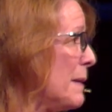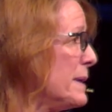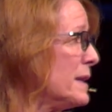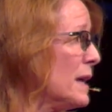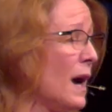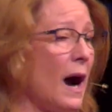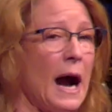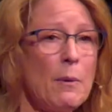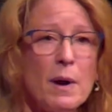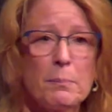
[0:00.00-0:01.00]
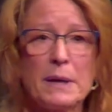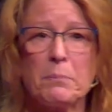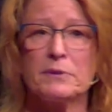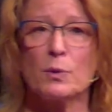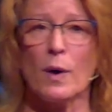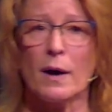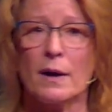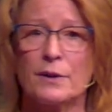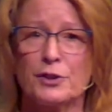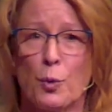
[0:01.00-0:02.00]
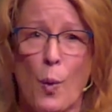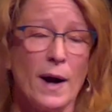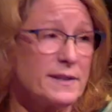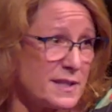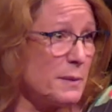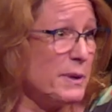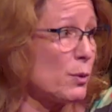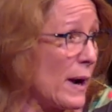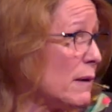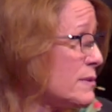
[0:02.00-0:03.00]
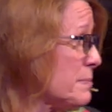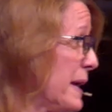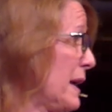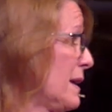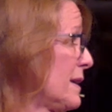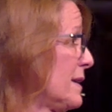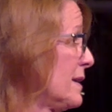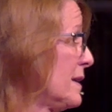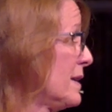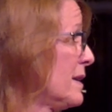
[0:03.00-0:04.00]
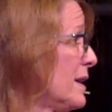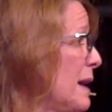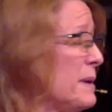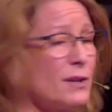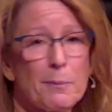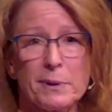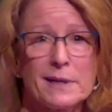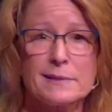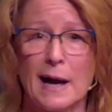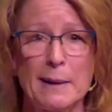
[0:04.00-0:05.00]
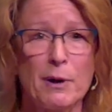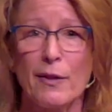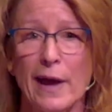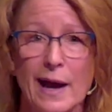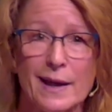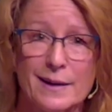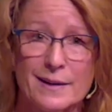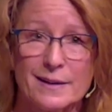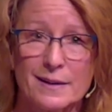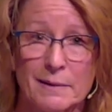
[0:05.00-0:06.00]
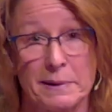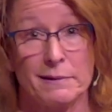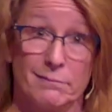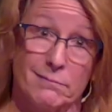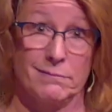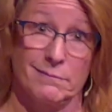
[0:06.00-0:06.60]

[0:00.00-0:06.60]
I mean, I want people to want to want to be around me. I mean, not because I'm all that, I mean,